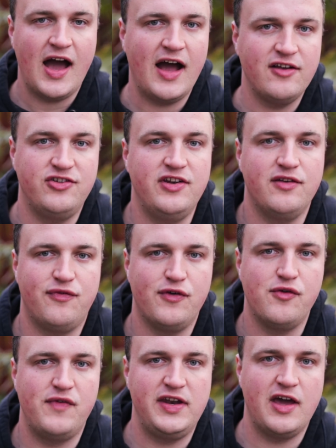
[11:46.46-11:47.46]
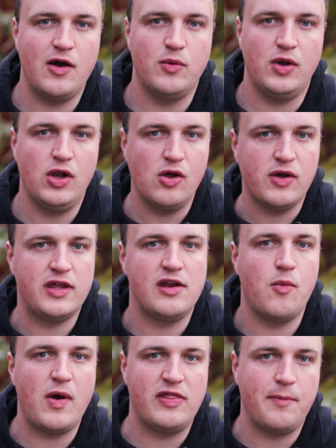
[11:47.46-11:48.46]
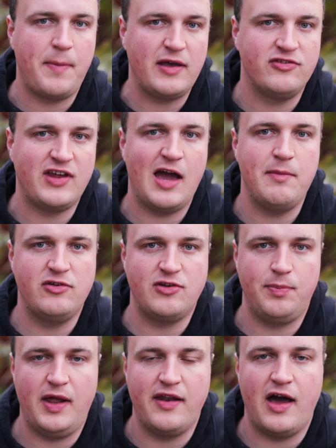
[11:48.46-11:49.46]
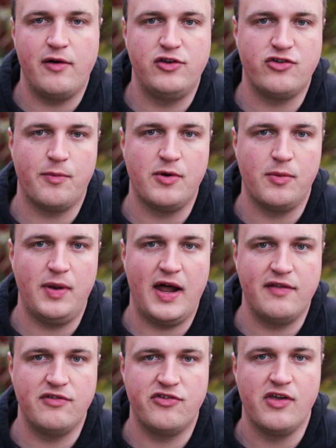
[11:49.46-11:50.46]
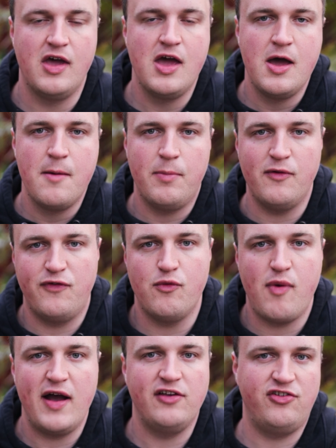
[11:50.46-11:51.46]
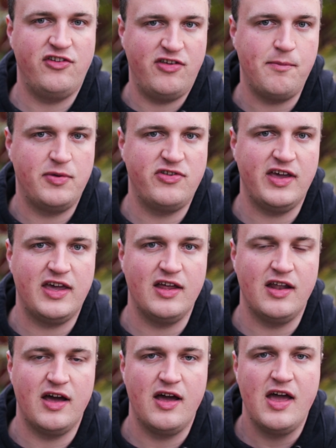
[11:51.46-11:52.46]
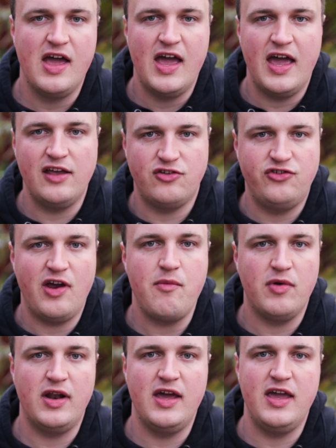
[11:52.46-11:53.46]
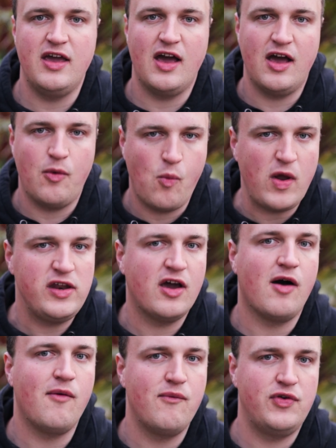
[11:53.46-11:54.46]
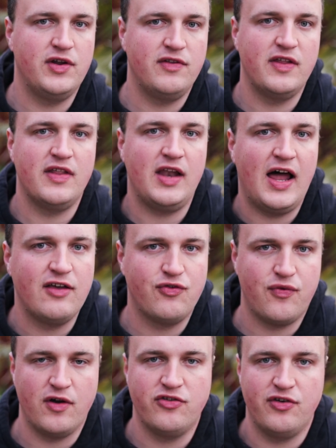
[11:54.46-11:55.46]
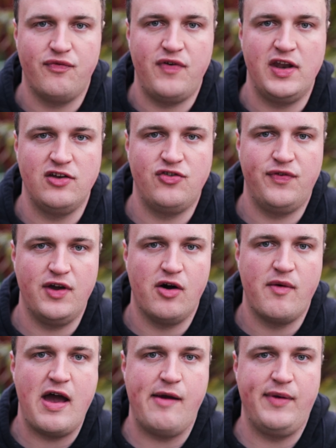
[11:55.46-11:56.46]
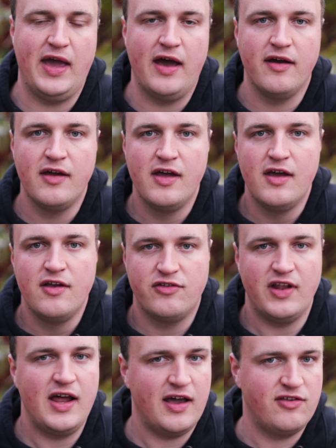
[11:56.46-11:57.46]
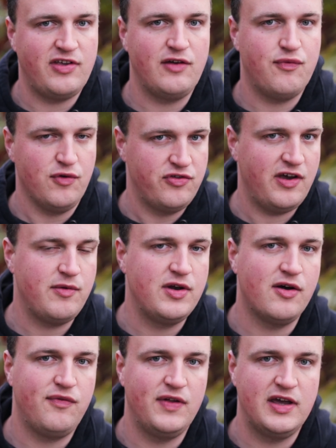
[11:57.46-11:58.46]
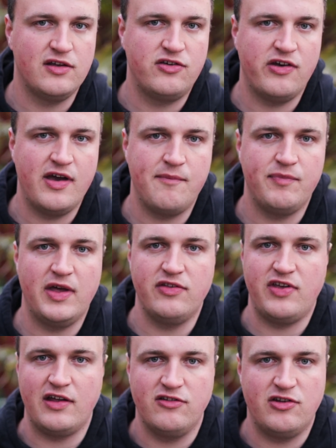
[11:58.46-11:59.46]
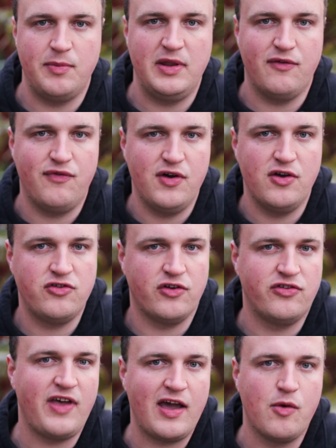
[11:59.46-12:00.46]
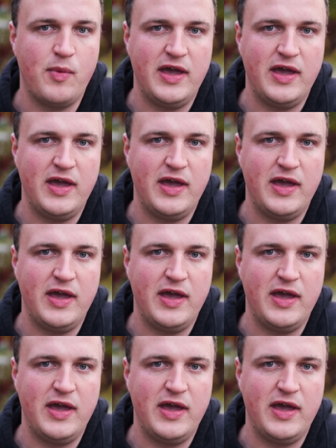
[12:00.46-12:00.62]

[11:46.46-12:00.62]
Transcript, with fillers: I actually did a full video looking at when the best time is to plant out your tropical plants, but for ricinus in particular, it's generally when you're confident that the last frosts have finished for your area. So like I said, for us here in North Lincolnshire, it tends to be the first or second